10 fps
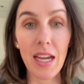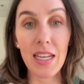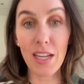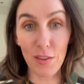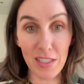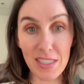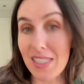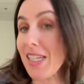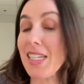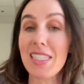Now this
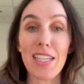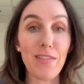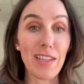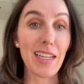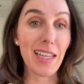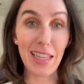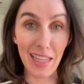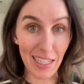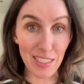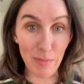is even
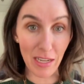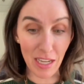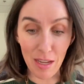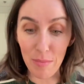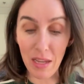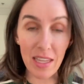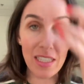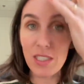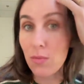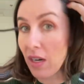less makeup, and
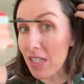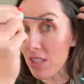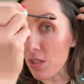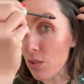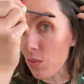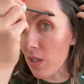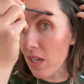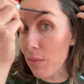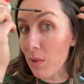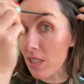this is what I do when
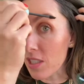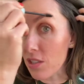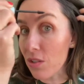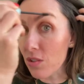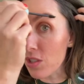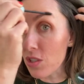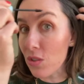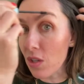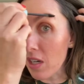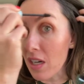I'm running to the grocery
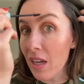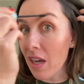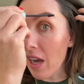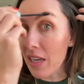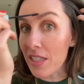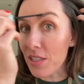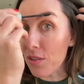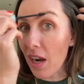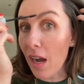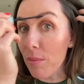store. I need to
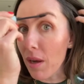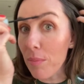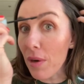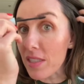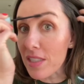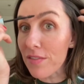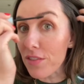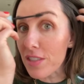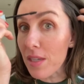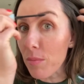grab a present for
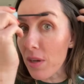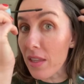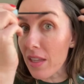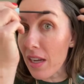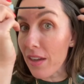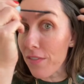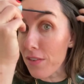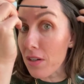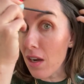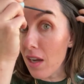someone that I
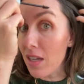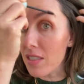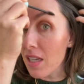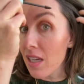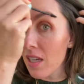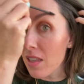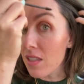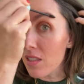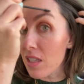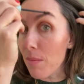forgot.
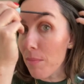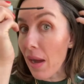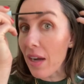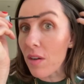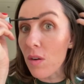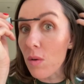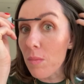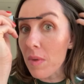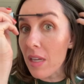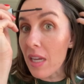Literally back
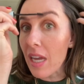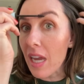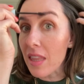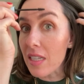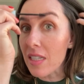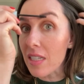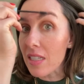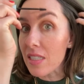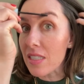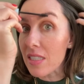comb and then
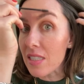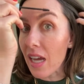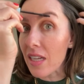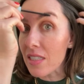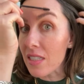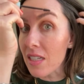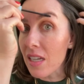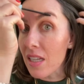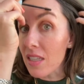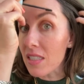set.
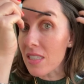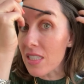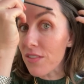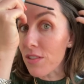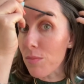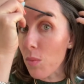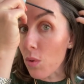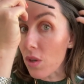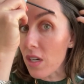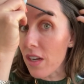This is even
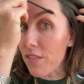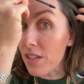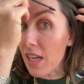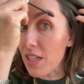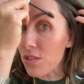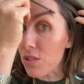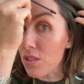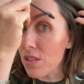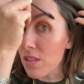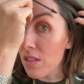more of a
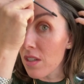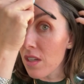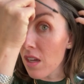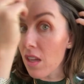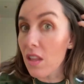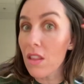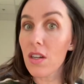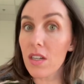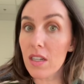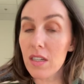natural
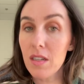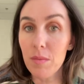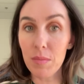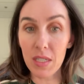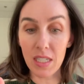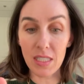look because